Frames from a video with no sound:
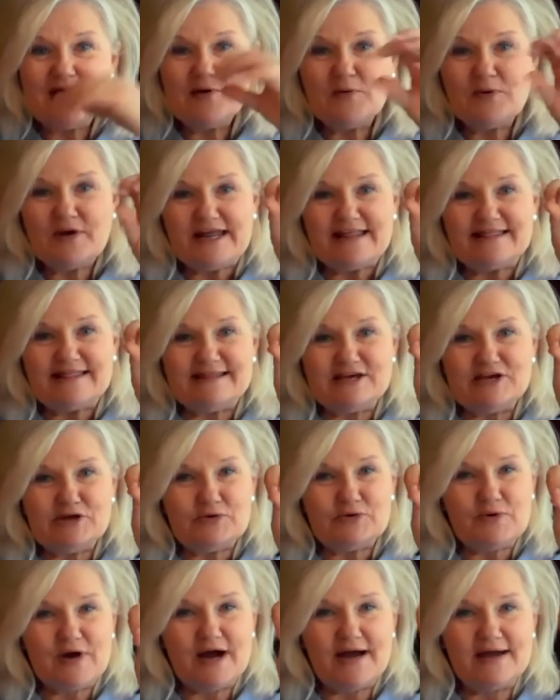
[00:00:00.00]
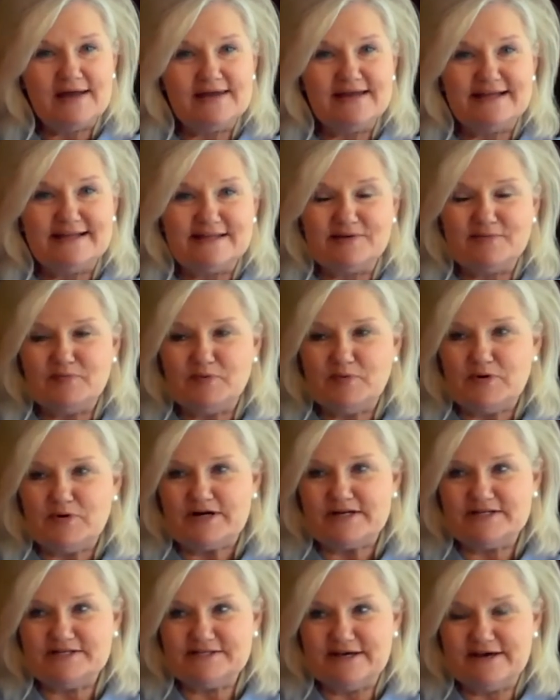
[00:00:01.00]
Well, I think you highlight the
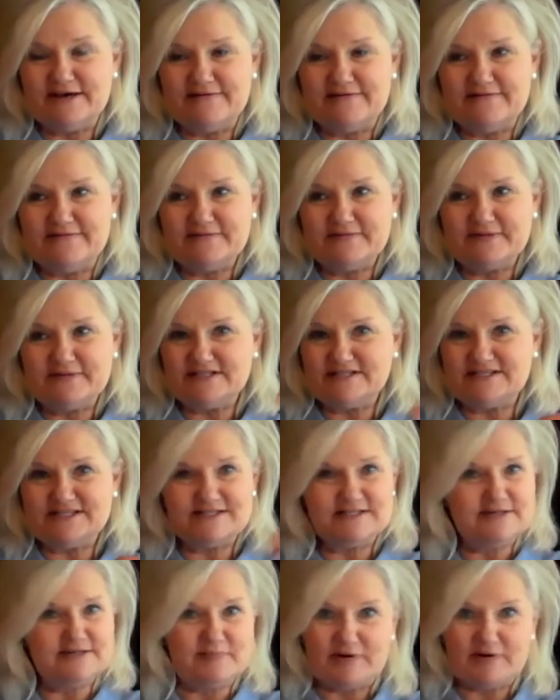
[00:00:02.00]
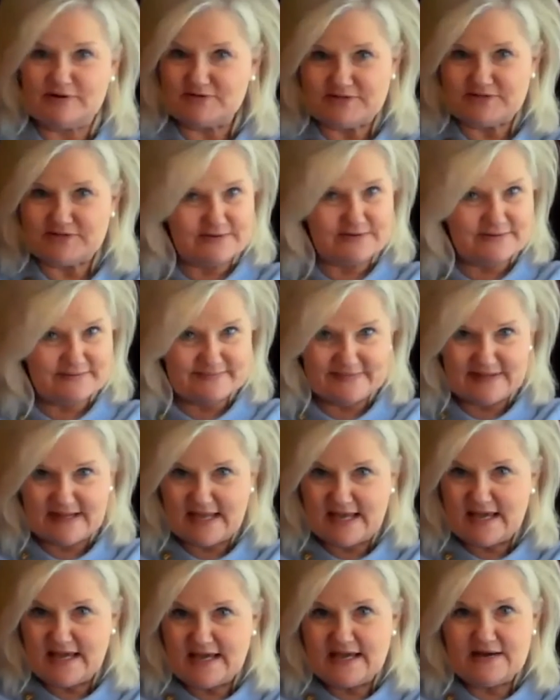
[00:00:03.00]
importance of this isn't personal.
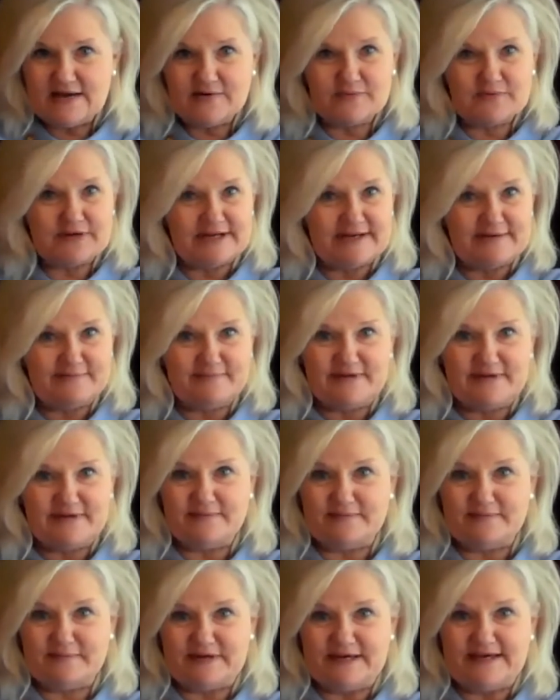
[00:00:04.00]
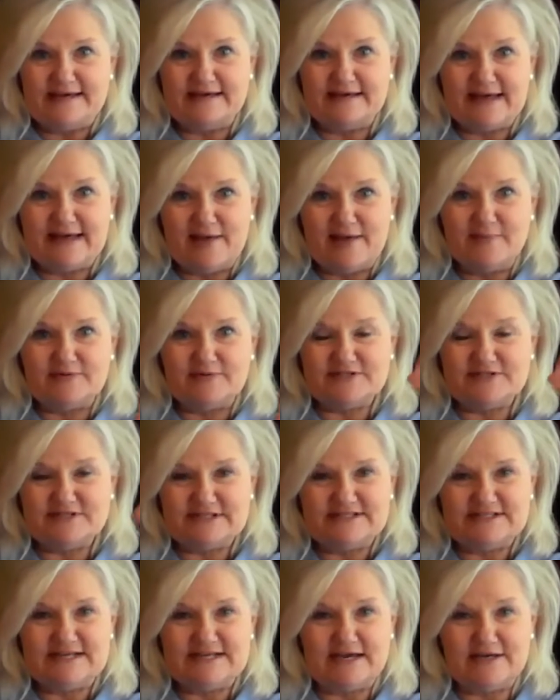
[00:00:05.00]
Really being able
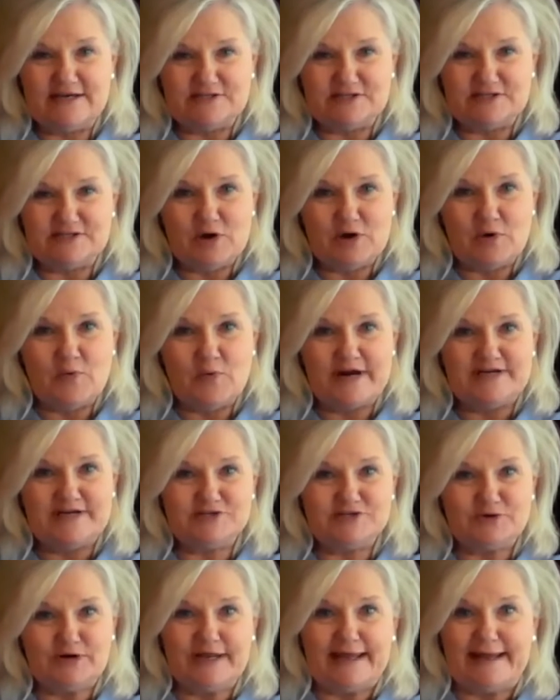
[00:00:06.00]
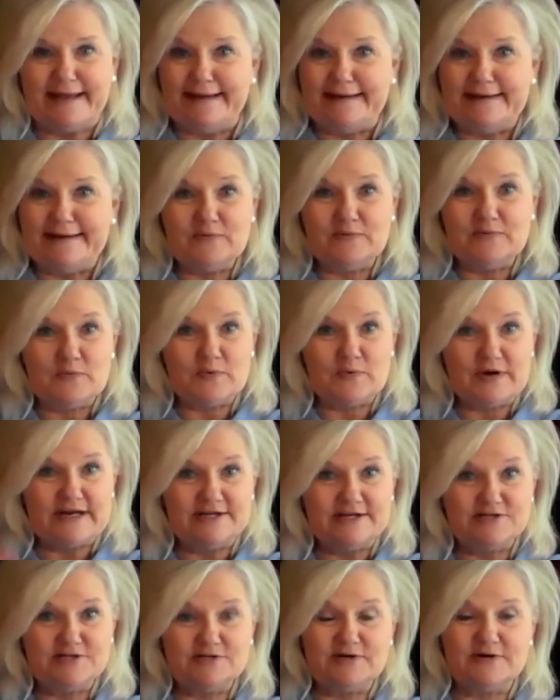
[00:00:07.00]
to know what is your lane, why
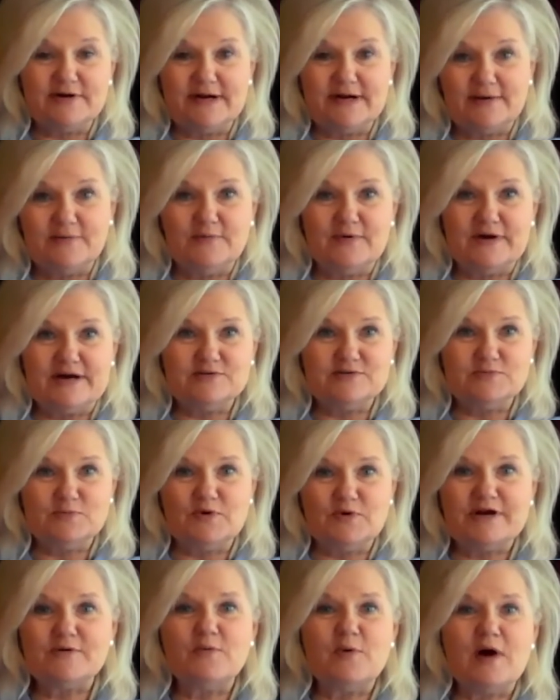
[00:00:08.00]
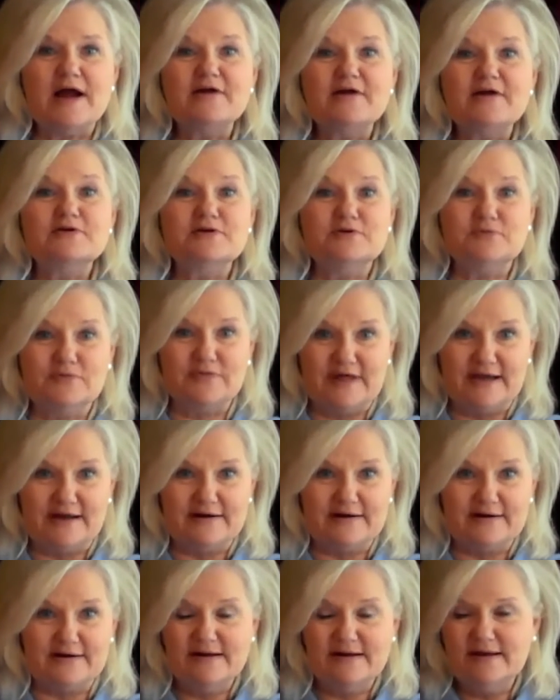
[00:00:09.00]
are you
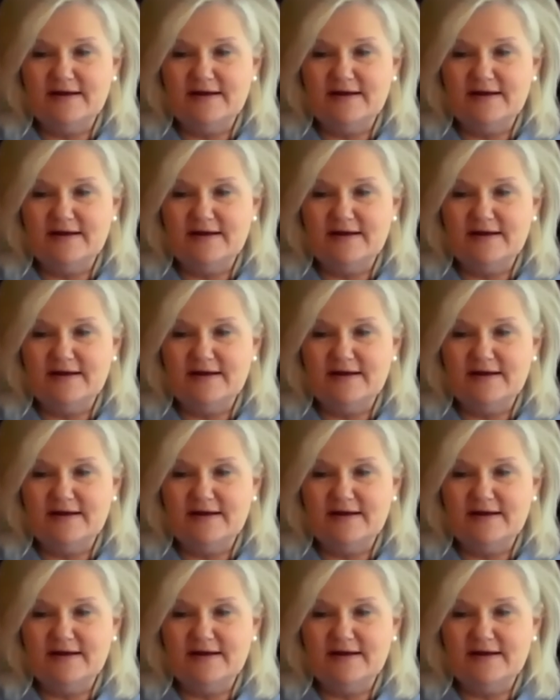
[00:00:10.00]
there?